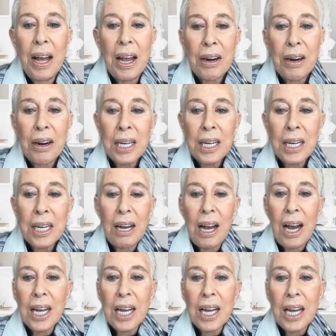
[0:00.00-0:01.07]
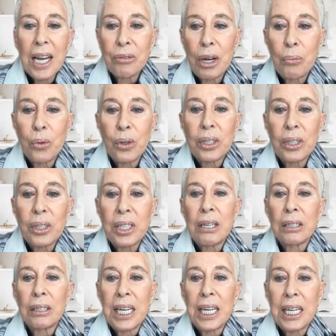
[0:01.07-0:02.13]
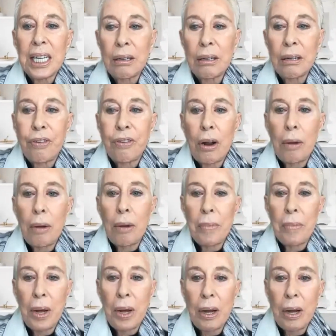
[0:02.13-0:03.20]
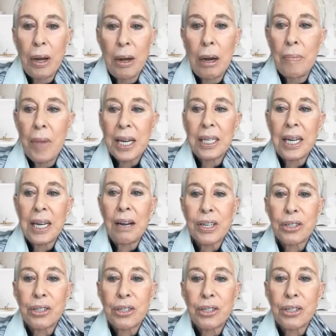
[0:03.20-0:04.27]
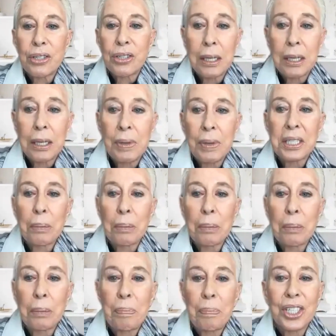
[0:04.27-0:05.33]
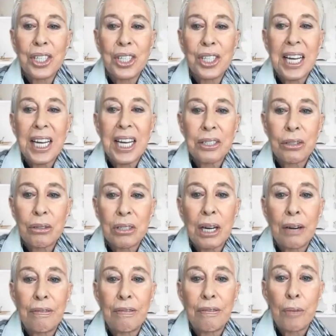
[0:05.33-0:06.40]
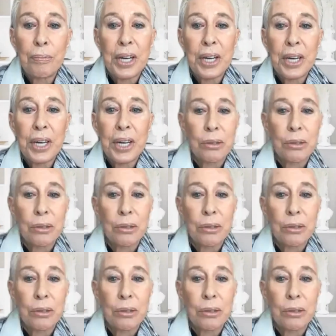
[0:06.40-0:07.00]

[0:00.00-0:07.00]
Erica, I know that we'll hear later from Megan how frustrating it can be as a patient to get answers, and from Dr.